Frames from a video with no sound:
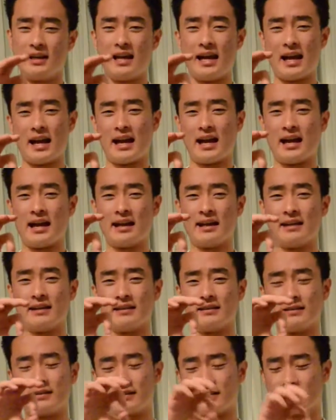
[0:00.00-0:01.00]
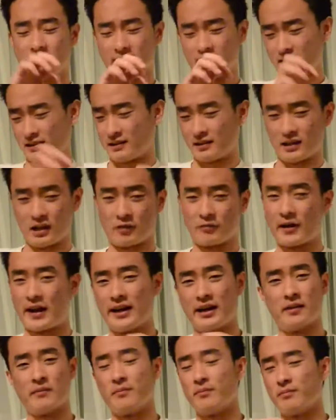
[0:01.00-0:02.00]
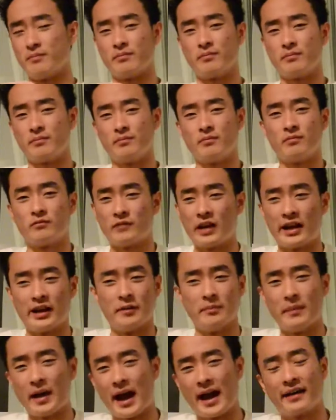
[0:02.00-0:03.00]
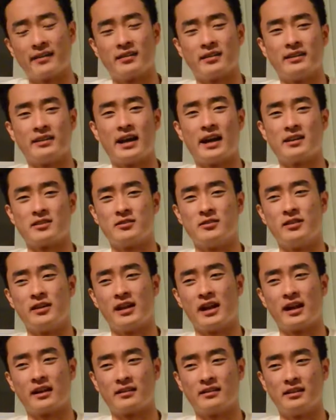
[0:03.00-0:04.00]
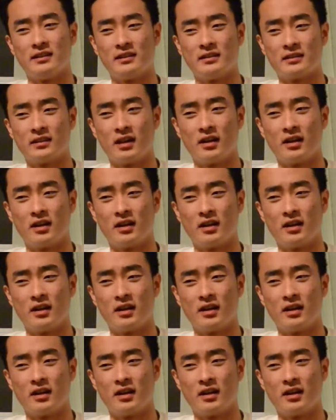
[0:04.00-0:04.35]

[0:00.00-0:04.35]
and a random mass attached to the string.